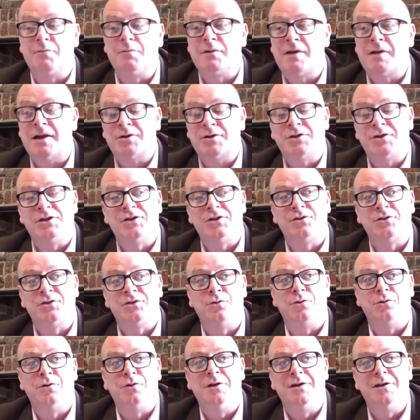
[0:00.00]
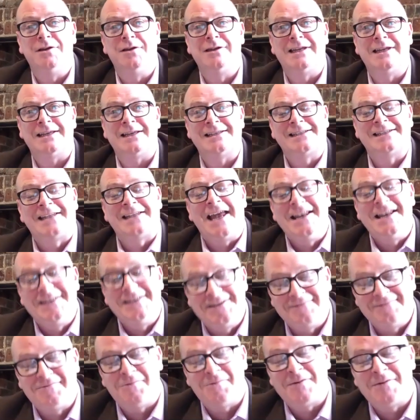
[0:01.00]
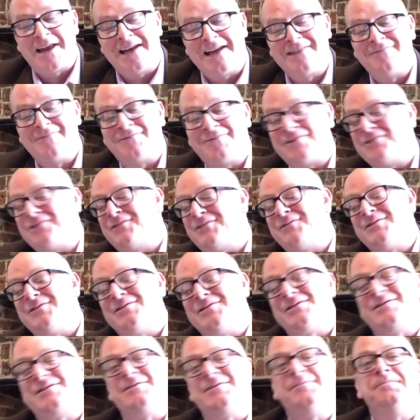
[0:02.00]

we actually saw the extent of what we had in front of us.